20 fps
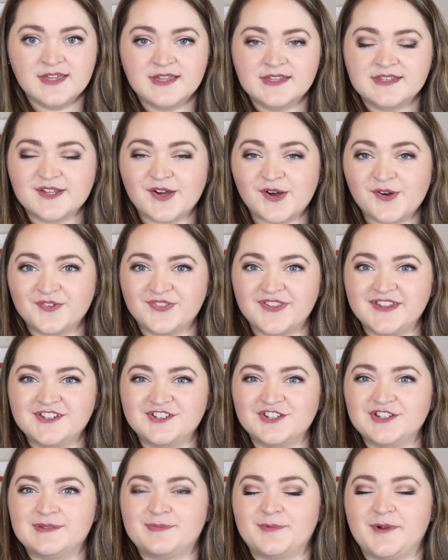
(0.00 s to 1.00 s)
So
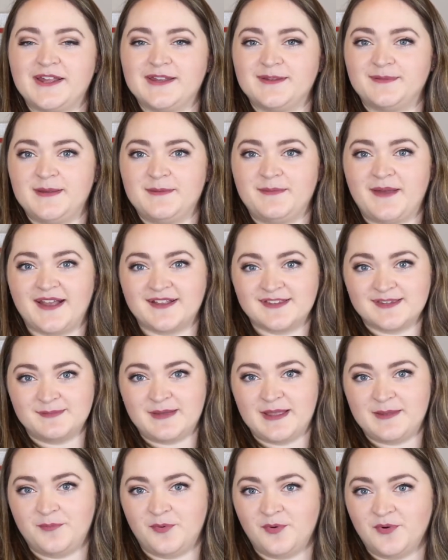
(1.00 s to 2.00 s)
this just brings me back to
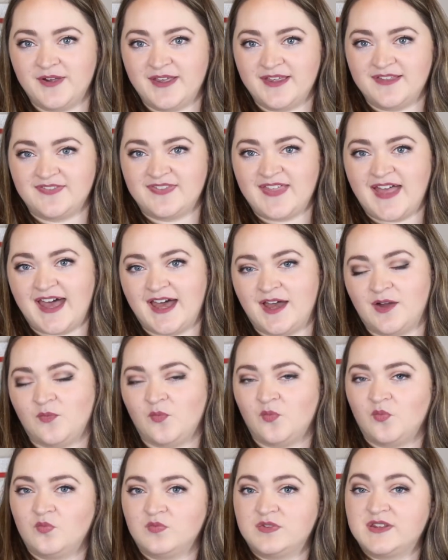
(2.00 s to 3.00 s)
my point
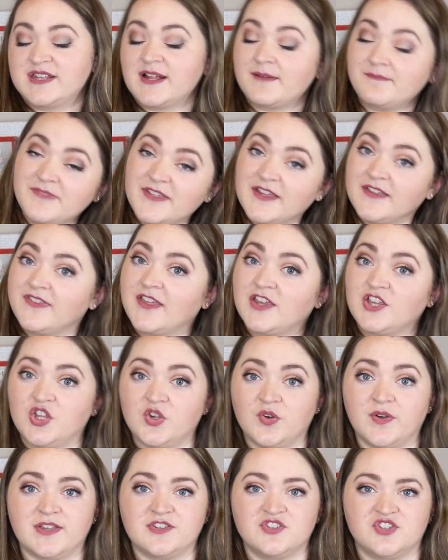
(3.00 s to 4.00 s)
that something that
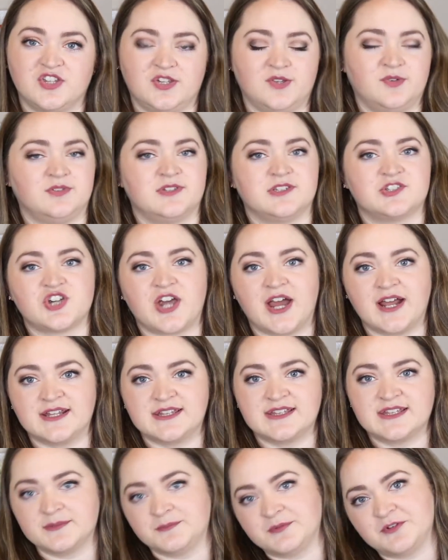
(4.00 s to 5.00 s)
you can do to try to
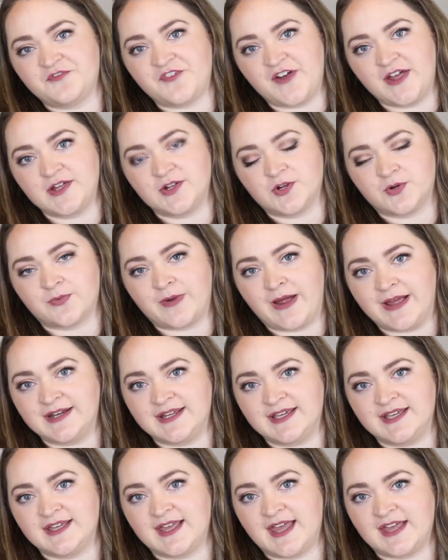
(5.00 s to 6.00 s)
simplify your
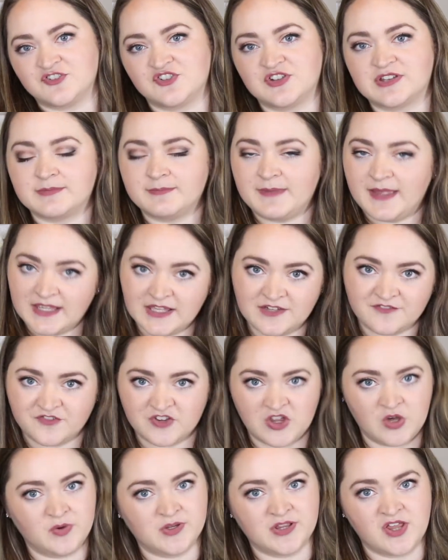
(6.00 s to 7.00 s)
writing and just make it
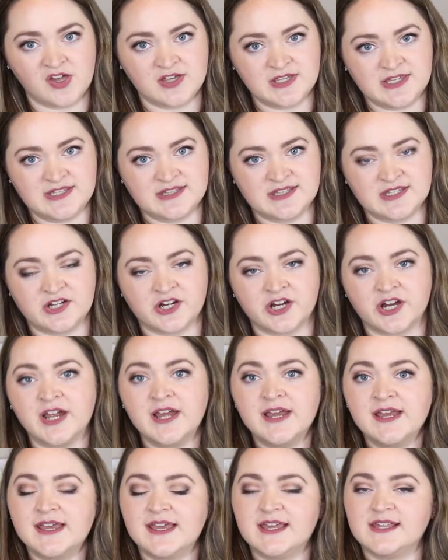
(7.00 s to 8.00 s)
flow a lot easier
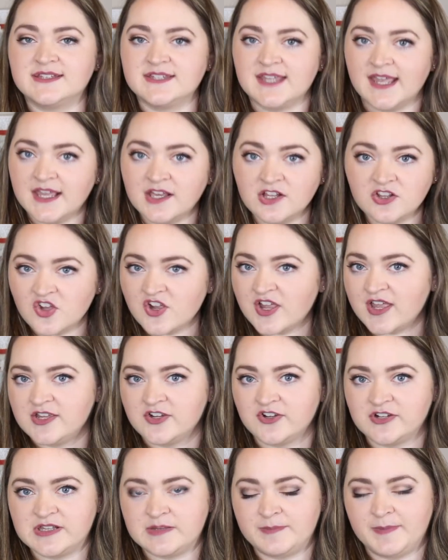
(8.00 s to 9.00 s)
is take a look at
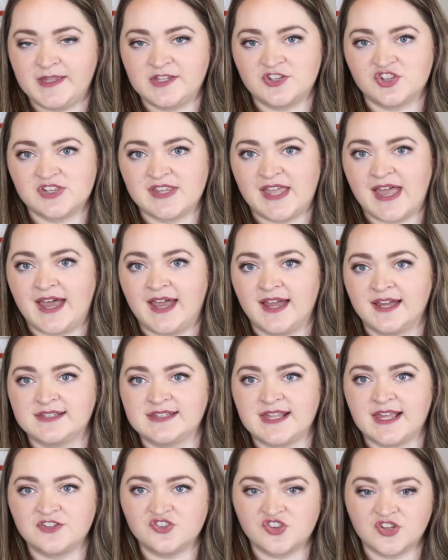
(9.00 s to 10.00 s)
your speech
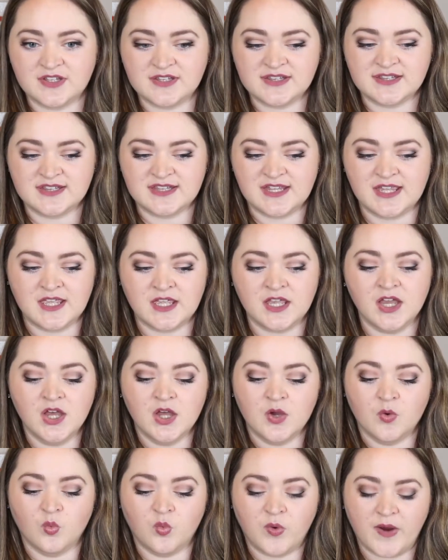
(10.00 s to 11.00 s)
tags and just see
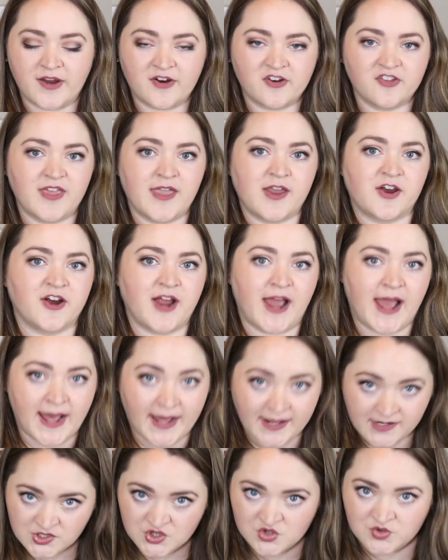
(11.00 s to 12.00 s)
where they are
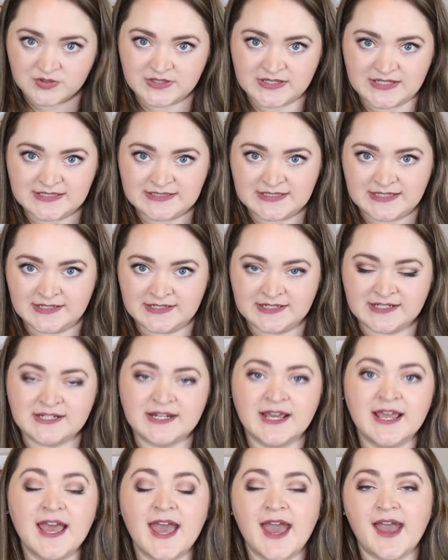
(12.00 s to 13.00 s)
actually
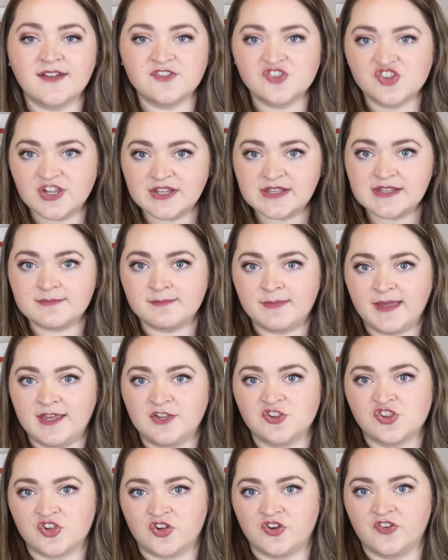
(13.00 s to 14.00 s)
needed and just
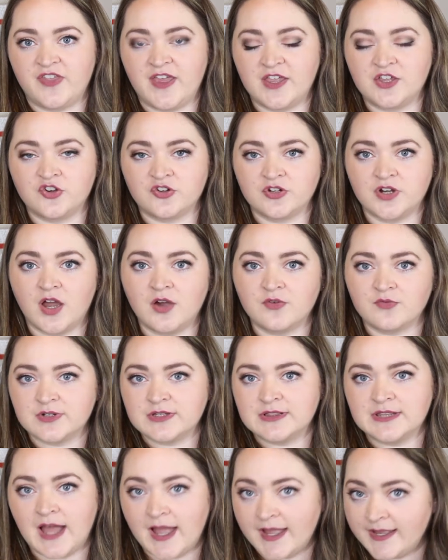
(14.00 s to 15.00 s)
make sure that you're not
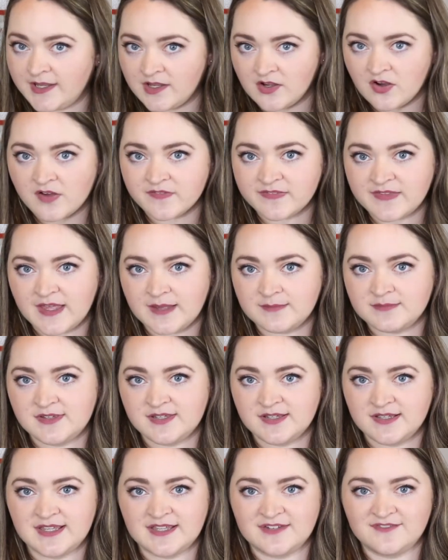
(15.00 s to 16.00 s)
relying on them
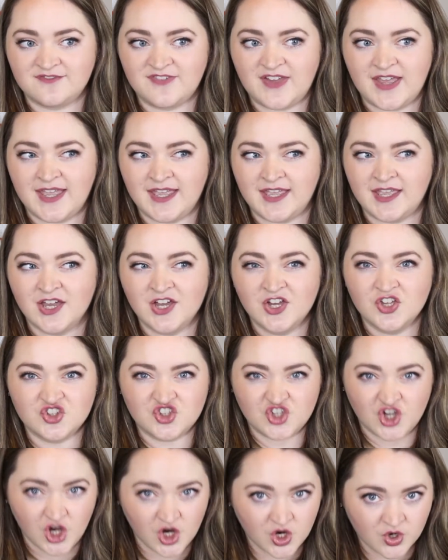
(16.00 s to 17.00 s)
to convey
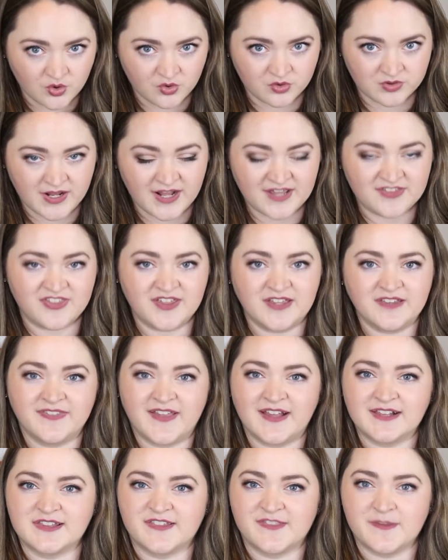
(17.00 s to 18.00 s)
tone. I think
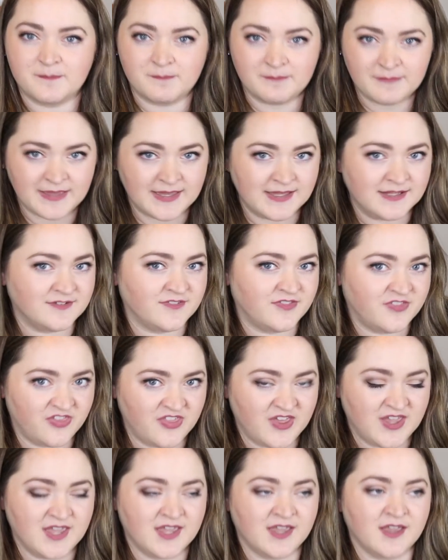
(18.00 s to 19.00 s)
that's the main
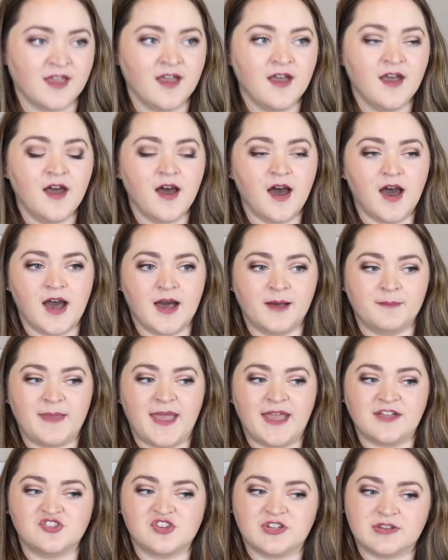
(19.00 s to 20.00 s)
thing um,
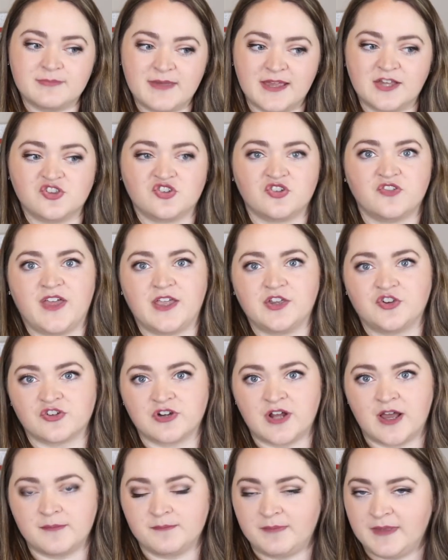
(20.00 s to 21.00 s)
and just make sure that you're
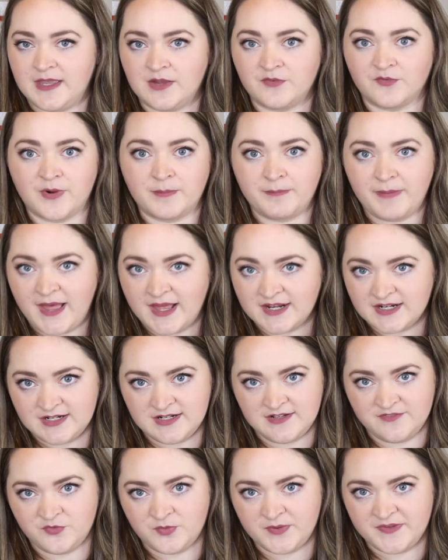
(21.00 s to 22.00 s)
not being
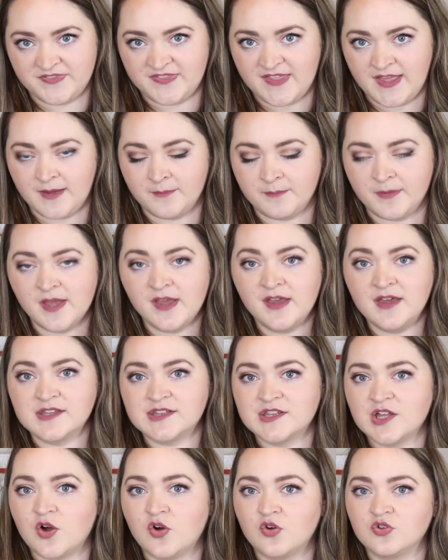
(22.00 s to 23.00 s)
repetitive with them.
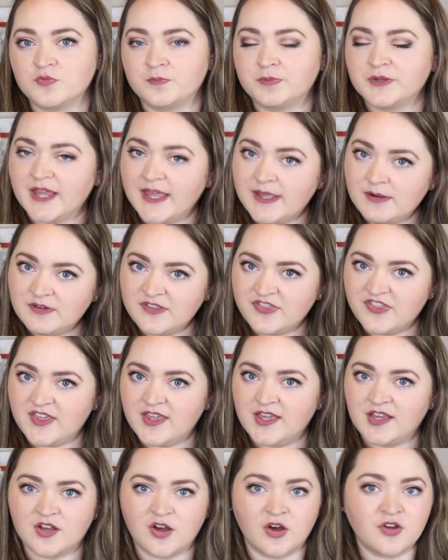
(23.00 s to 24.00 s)
So play with
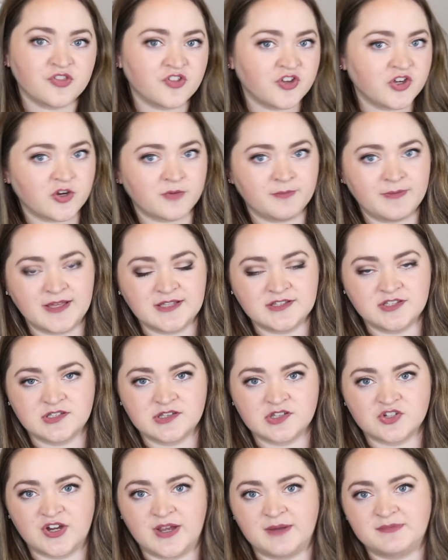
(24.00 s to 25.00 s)
it, go through your
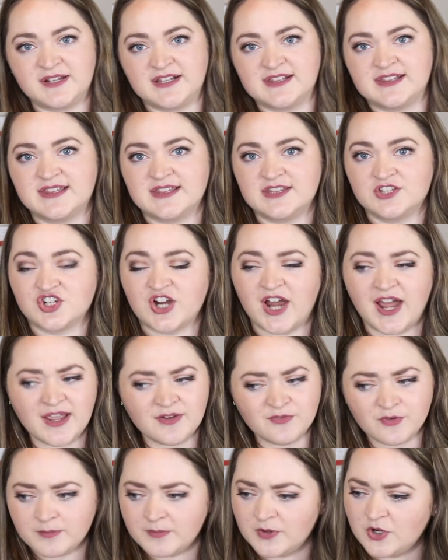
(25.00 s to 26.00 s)
manuscript and
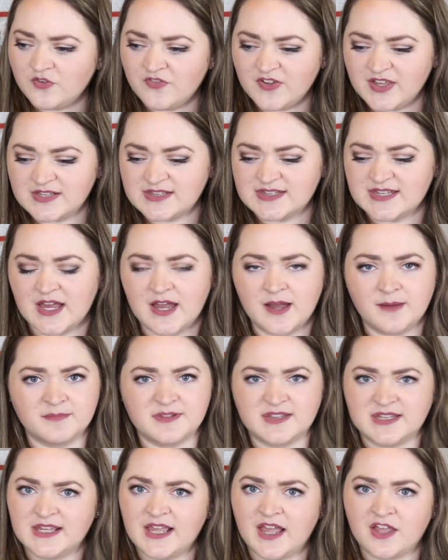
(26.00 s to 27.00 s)
try removing some,
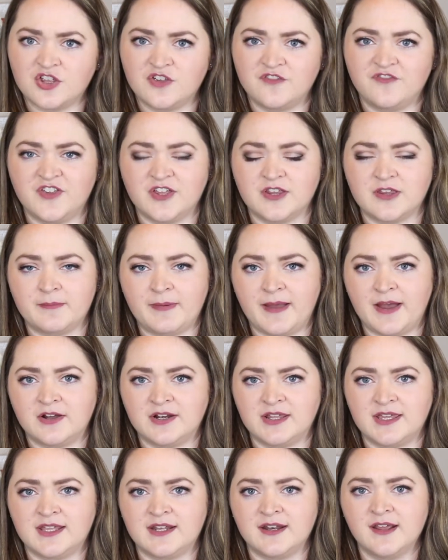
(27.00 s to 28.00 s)
see how you feel
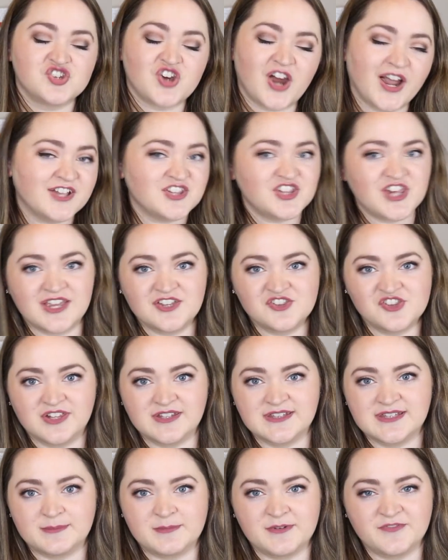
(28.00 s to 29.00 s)
about it. Try
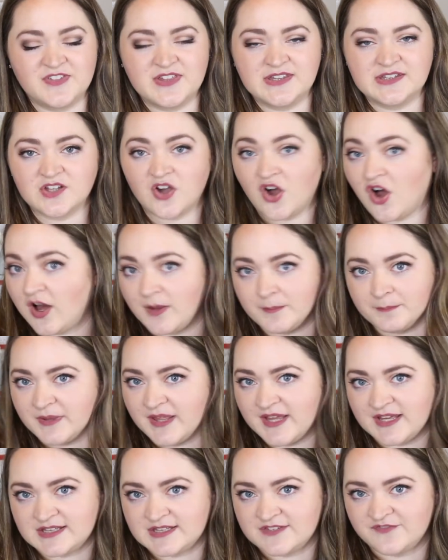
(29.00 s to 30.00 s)
changing some of these
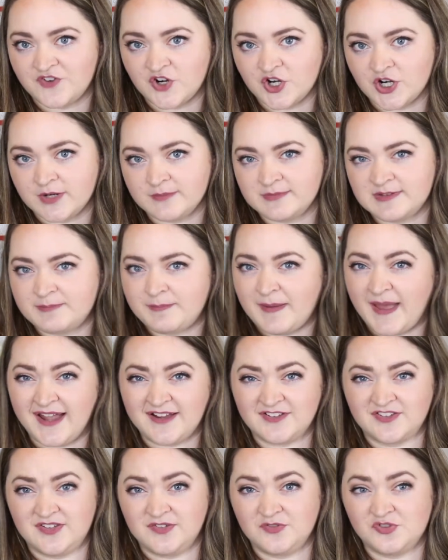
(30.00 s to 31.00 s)
complex verbs
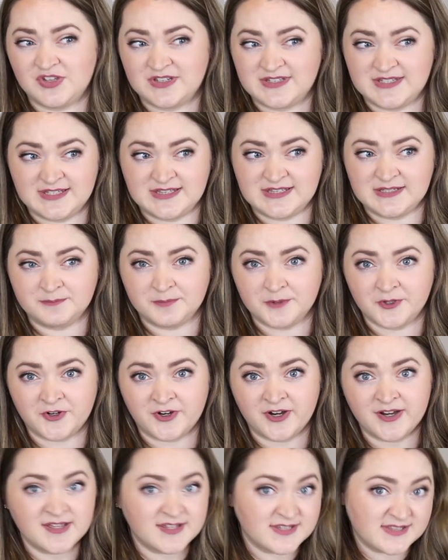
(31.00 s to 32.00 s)
back to just a
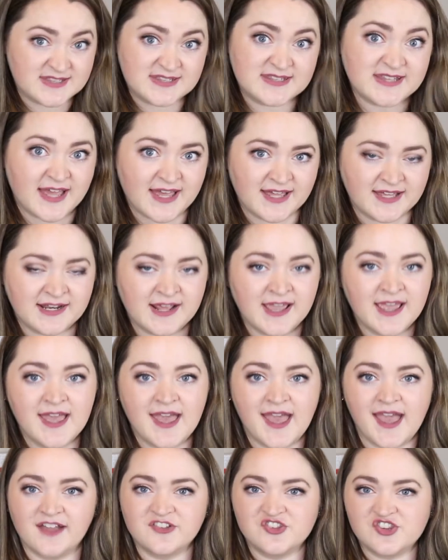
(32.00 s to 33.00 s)
simpler said
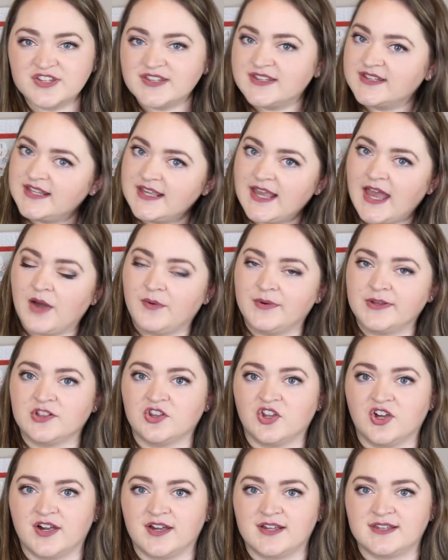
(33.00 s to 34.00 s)
and just see how it
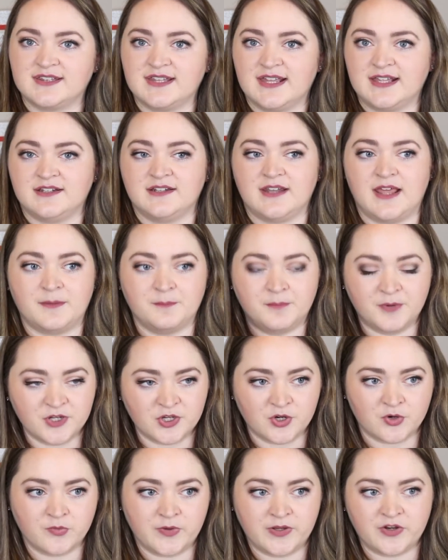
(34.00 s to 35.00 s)
looks and, and put
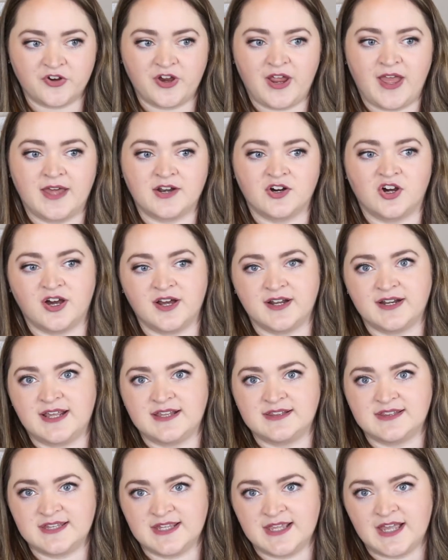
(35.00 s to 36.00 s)
your reader hat on
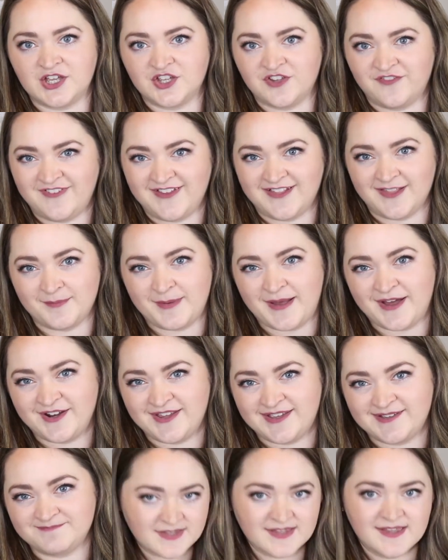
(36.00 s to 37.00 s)
and see how you feel about
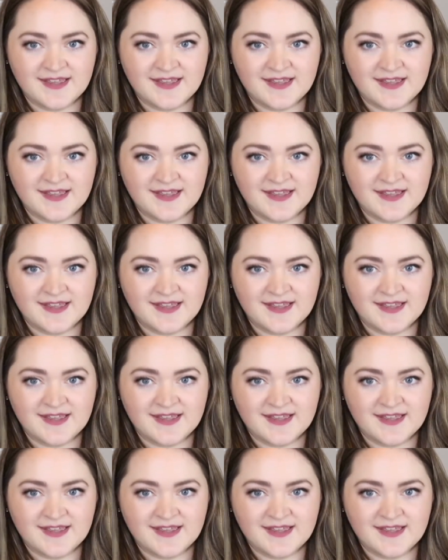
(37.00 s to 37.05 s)
it.